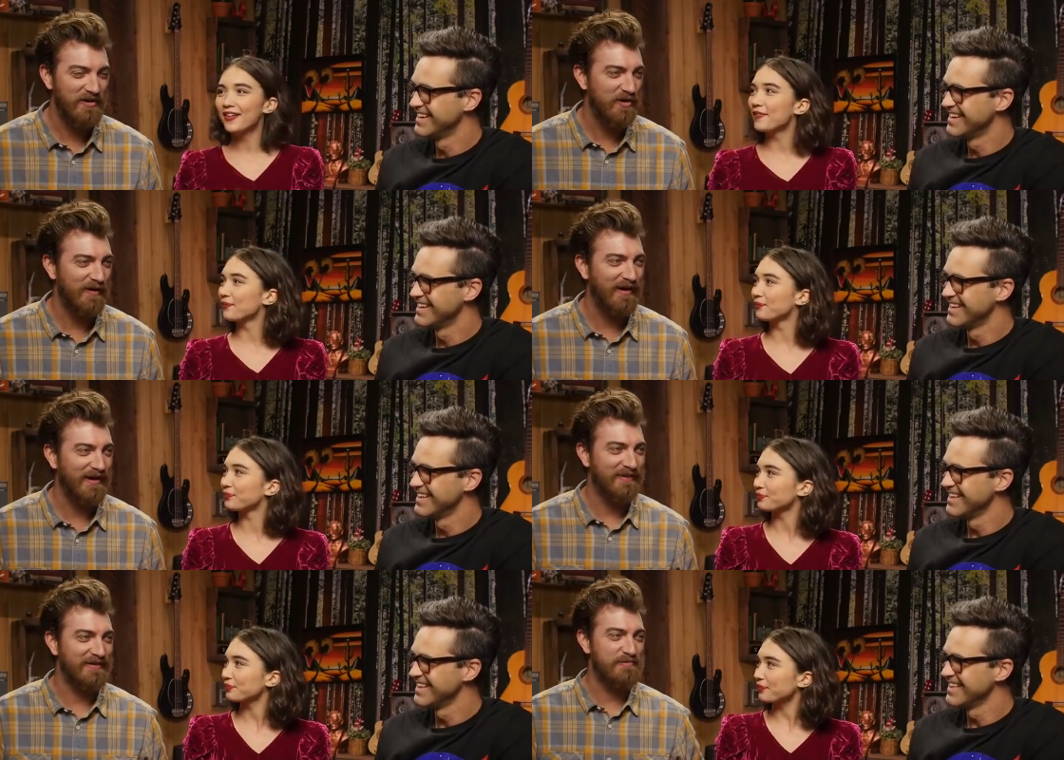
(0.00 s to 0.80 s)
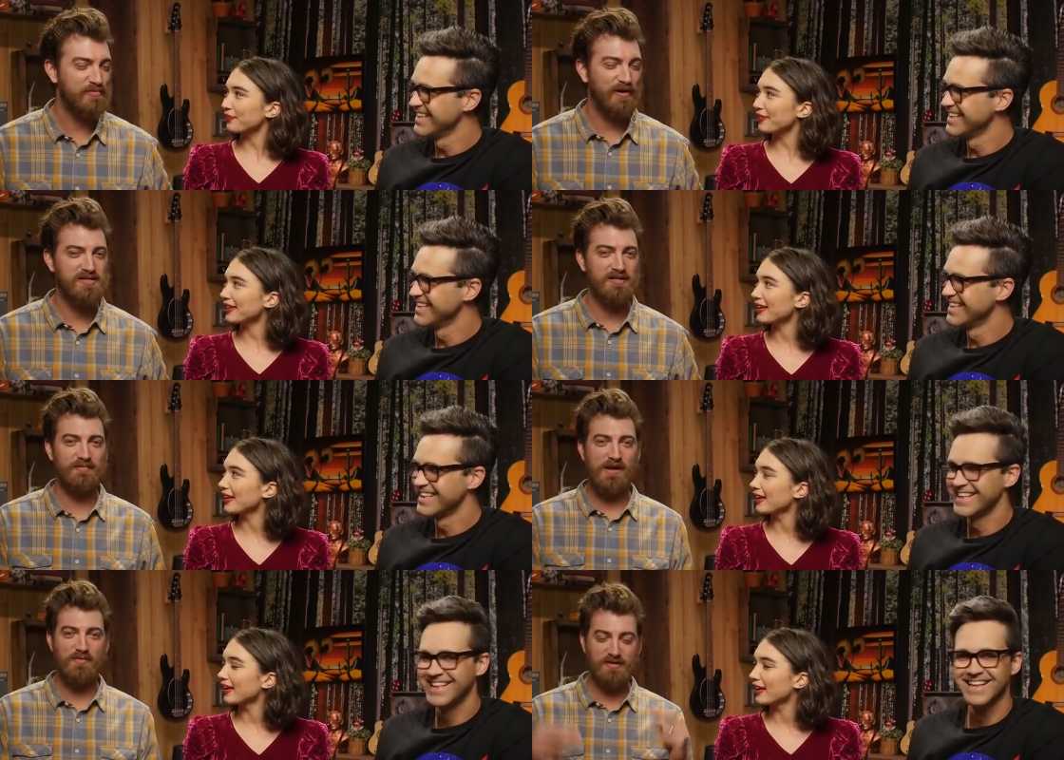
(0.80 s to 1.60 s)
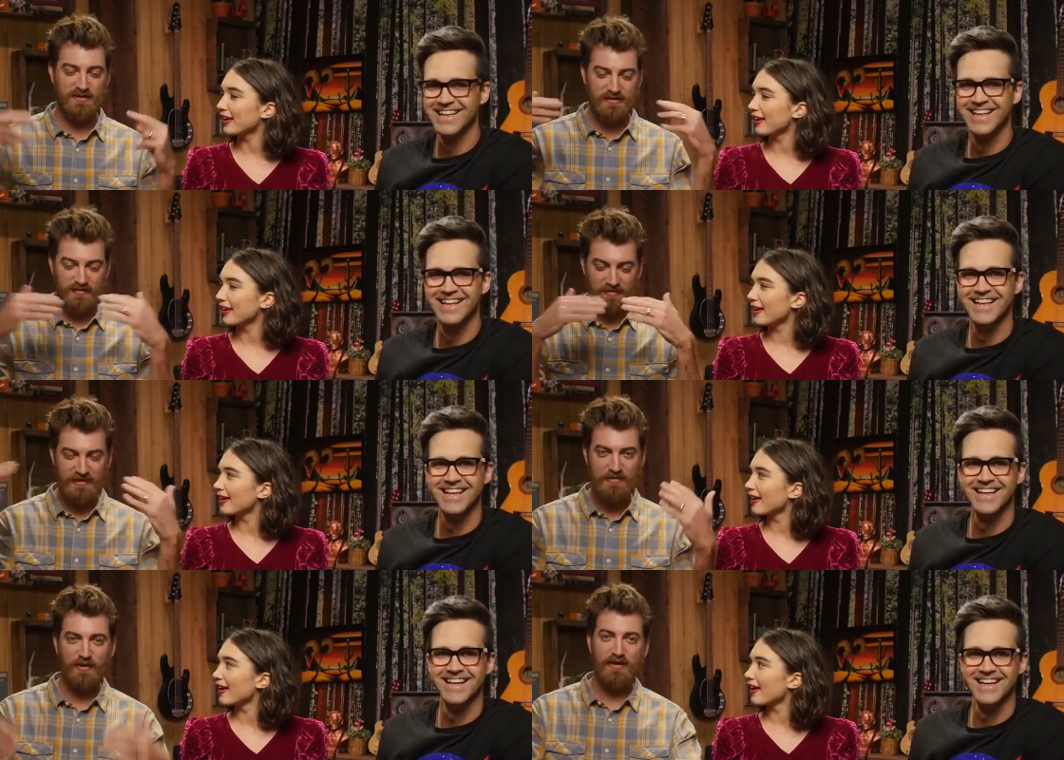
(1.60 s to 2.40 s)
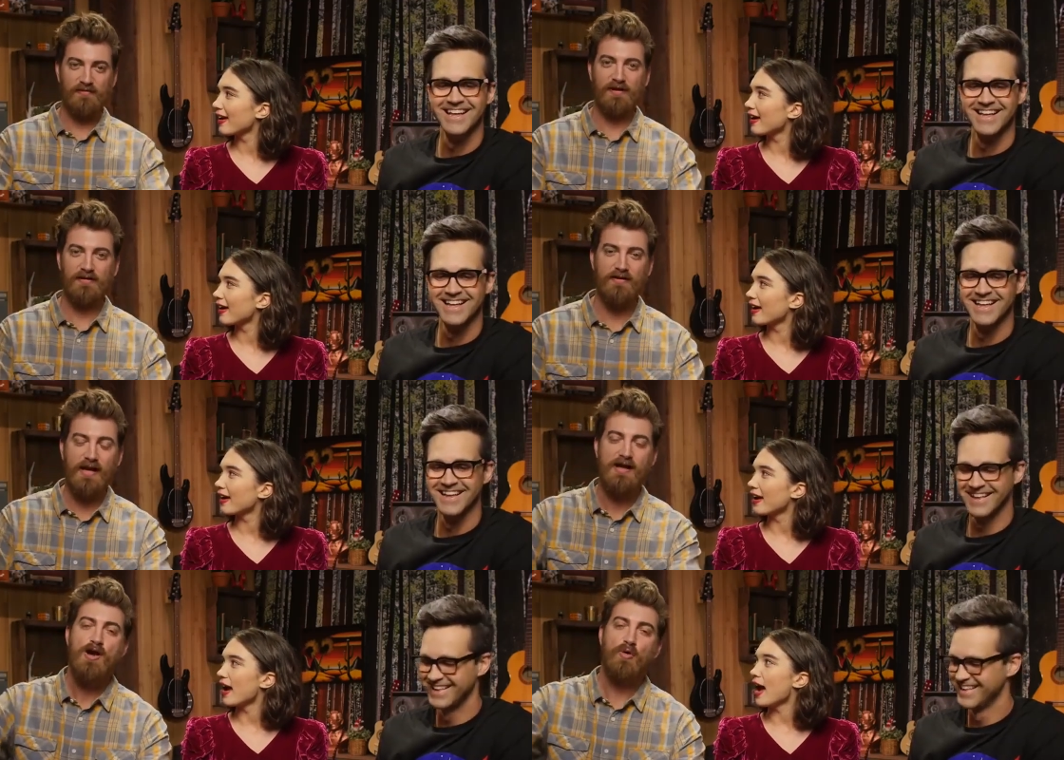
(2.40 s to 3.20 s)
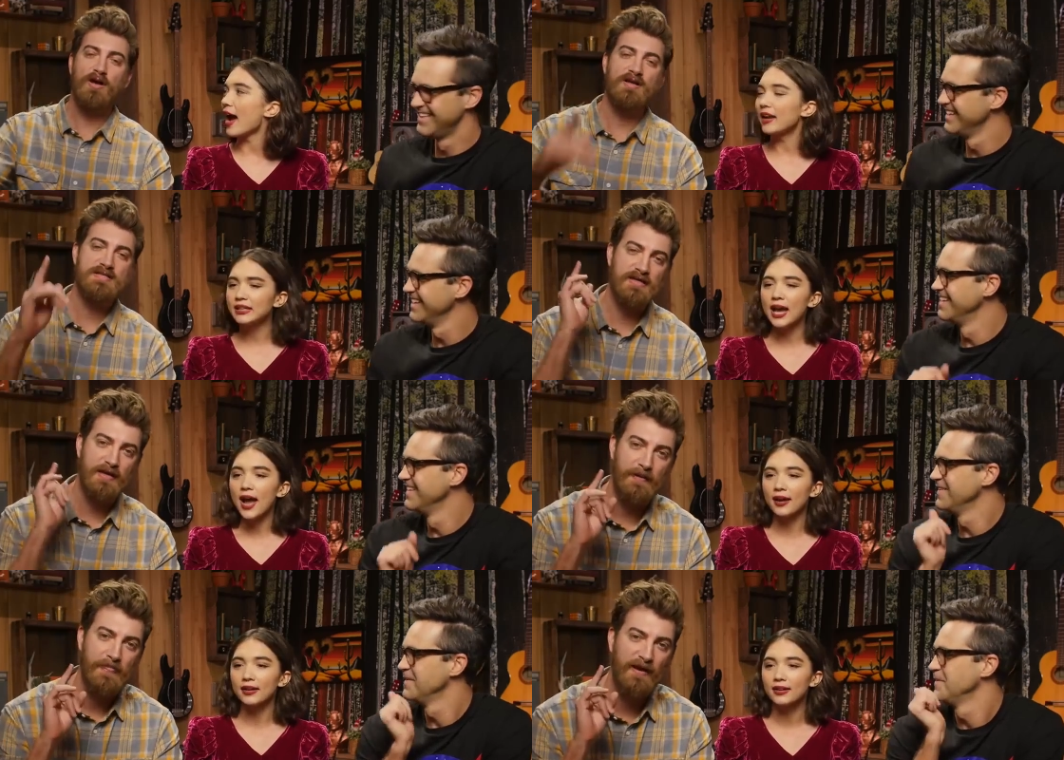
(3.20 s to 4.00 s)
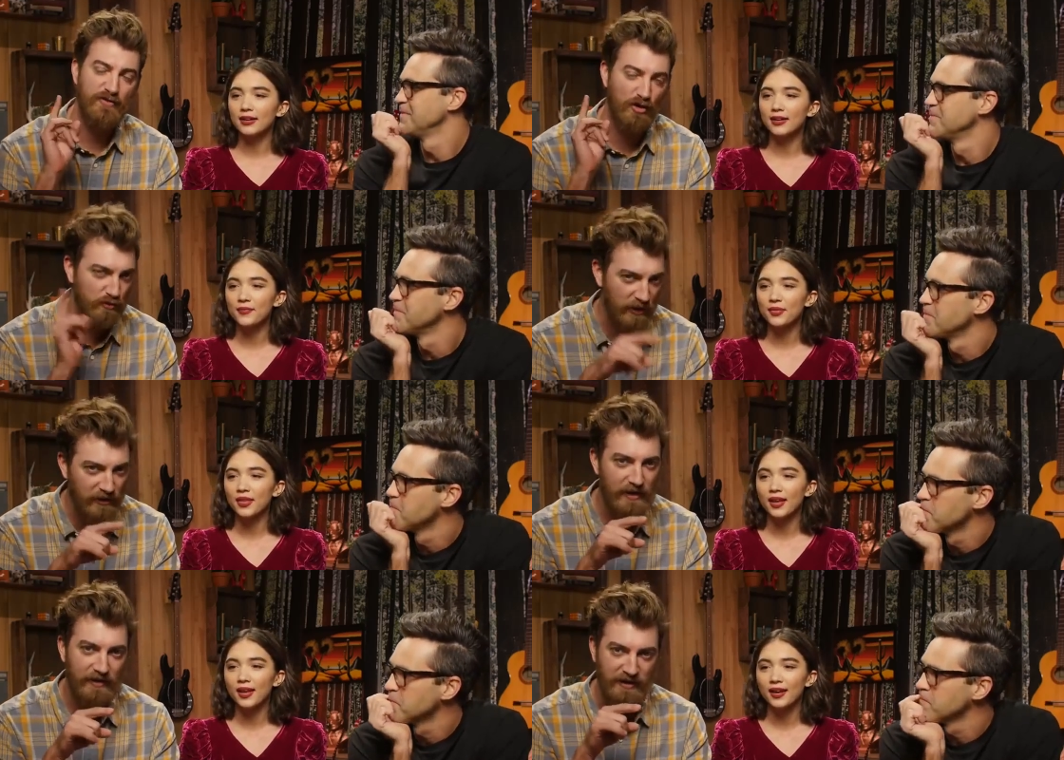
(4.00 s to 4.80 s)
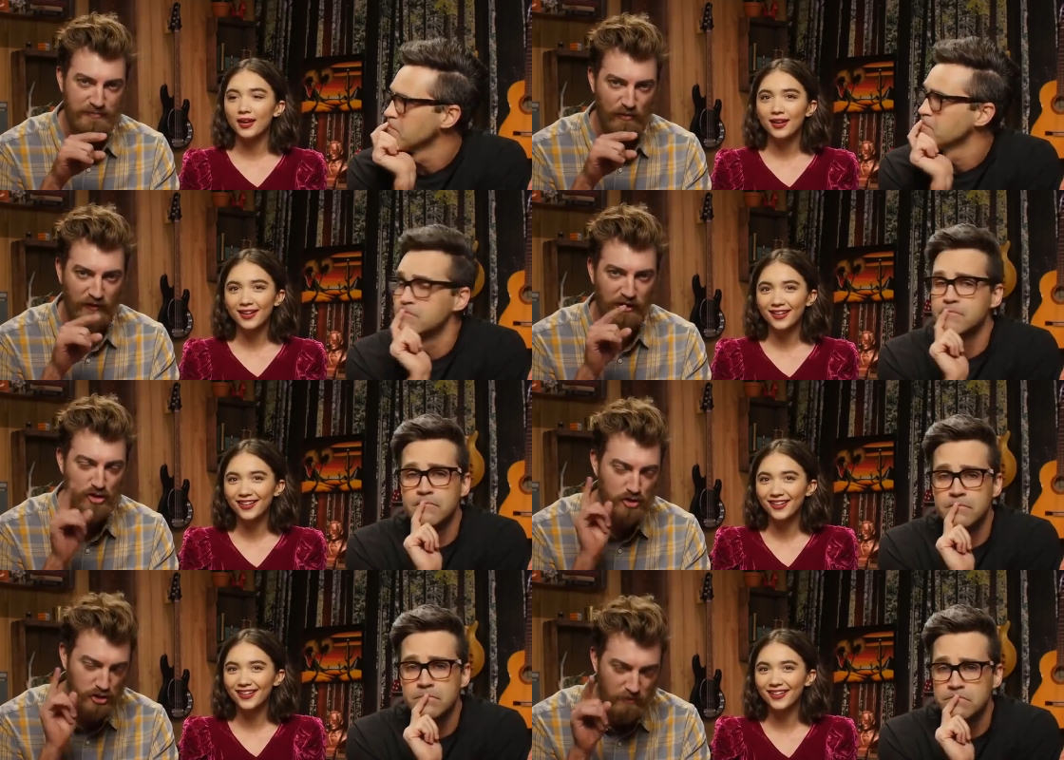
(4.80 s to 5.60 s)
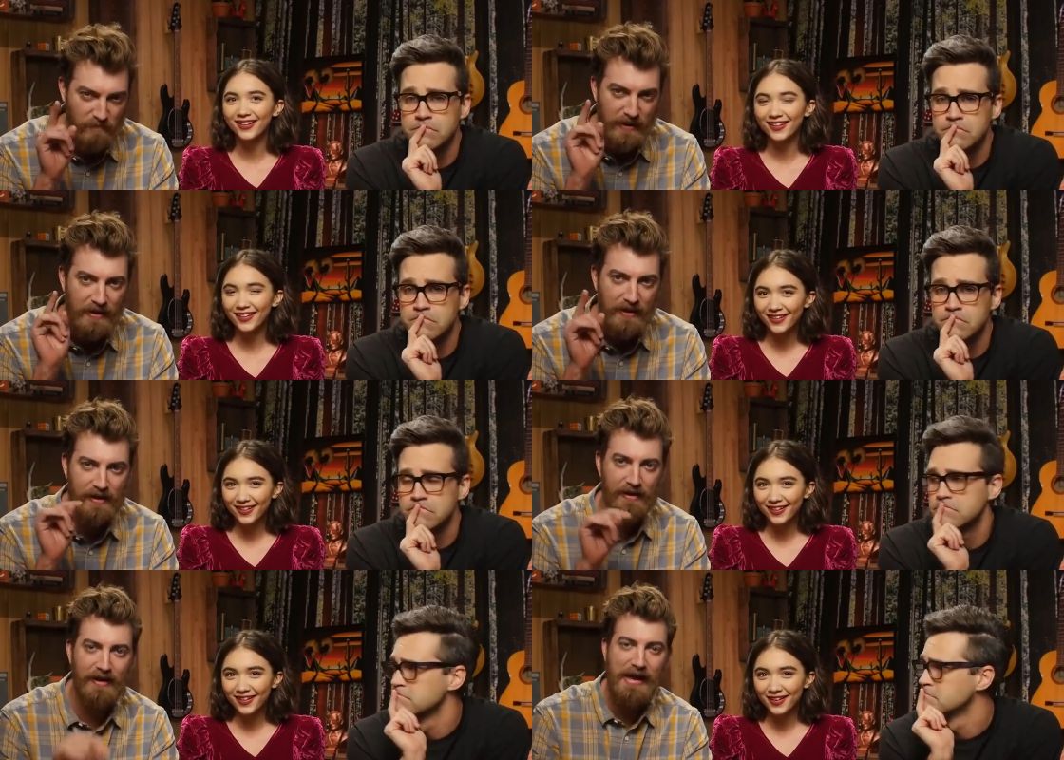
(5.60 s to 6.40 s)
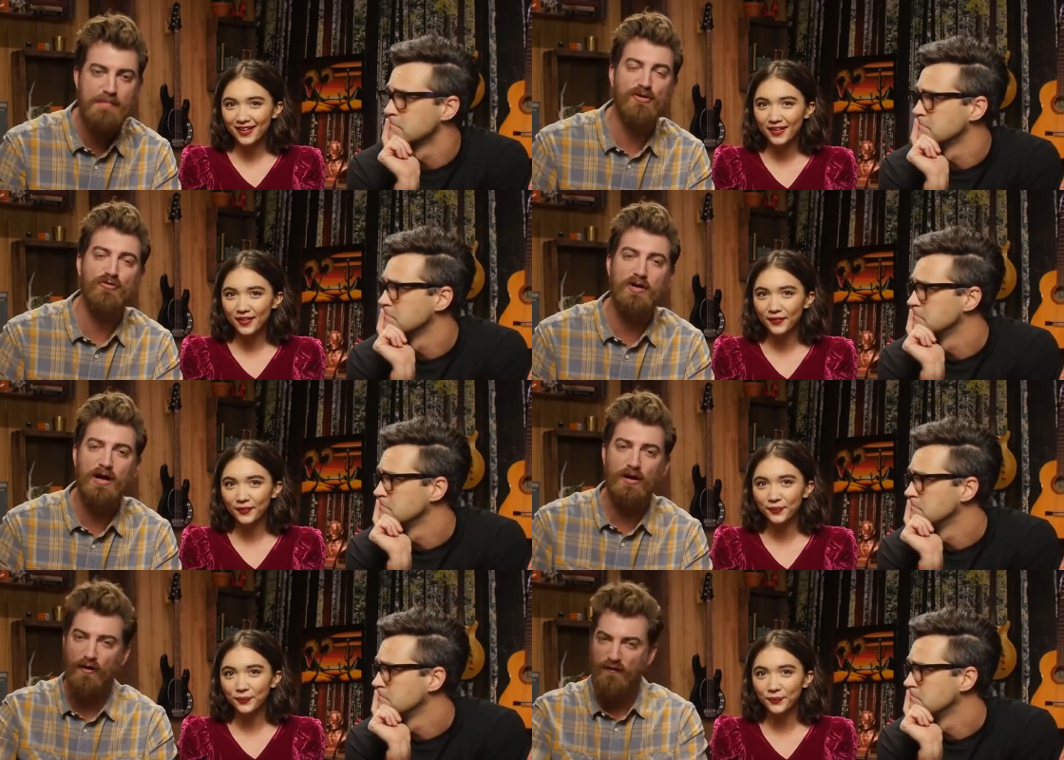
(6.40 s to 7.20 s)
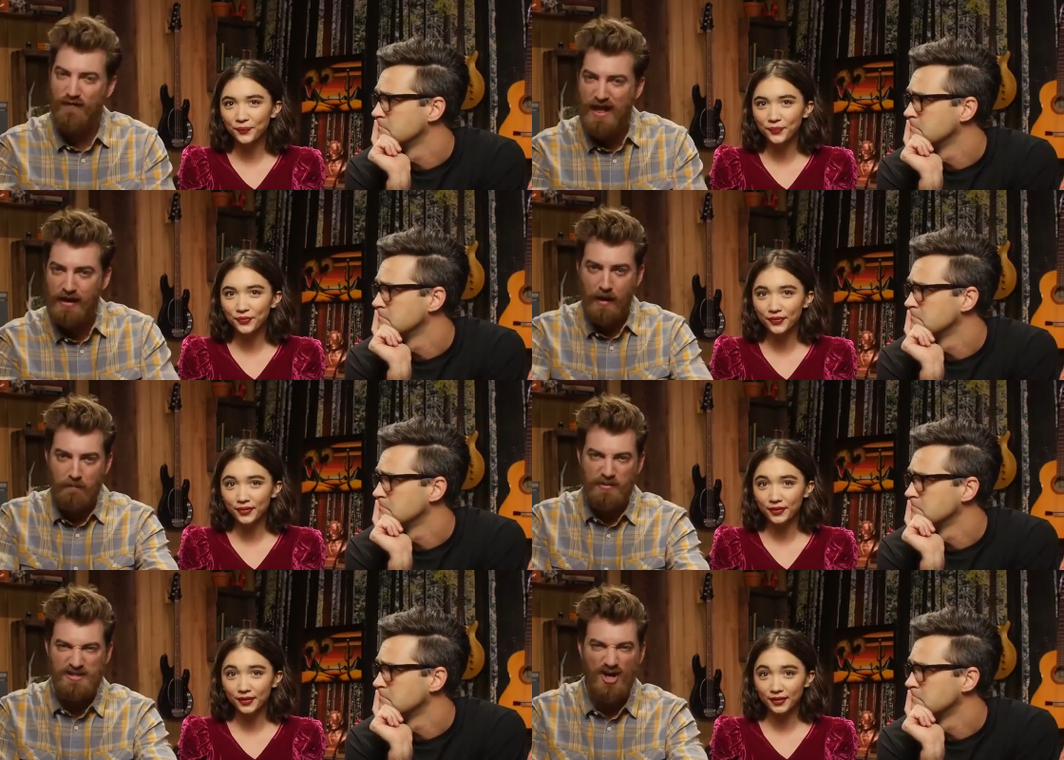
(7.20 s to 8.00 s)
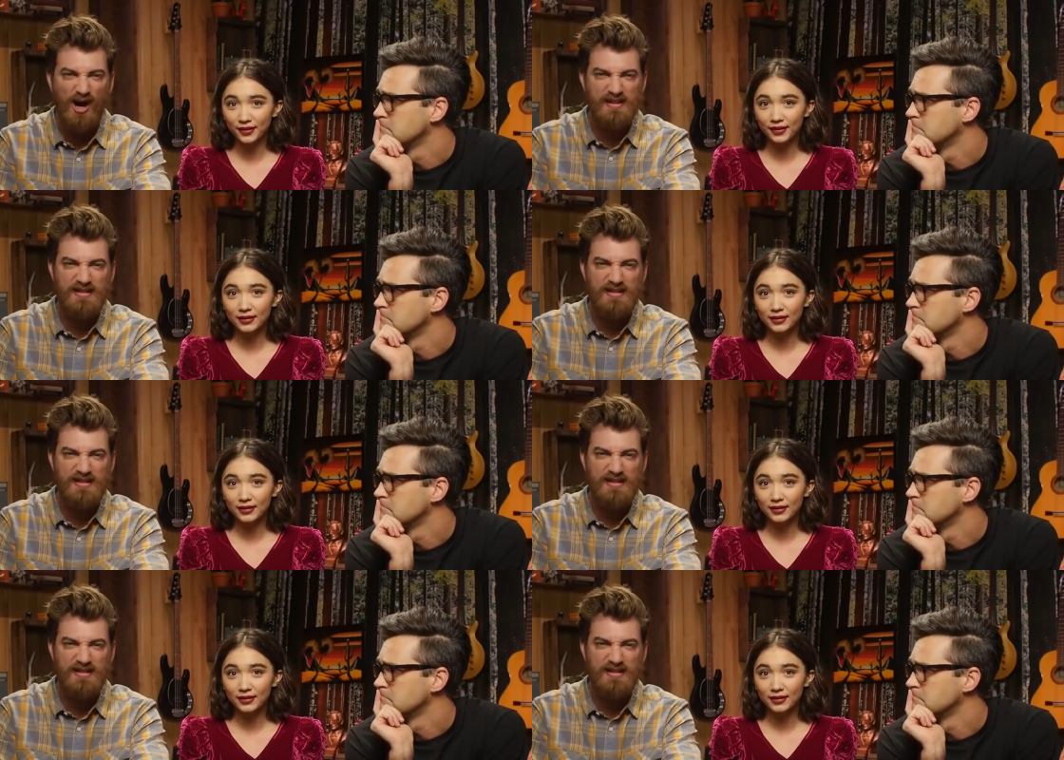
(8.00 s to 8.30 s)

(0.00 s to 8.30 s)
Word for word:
Speaker 1: I don't know why I got that impression. Maybe we're just on the same wavelength. Okay, we're gonna yeah. see if you're really an expert that you should be in a game of real or fake bizarre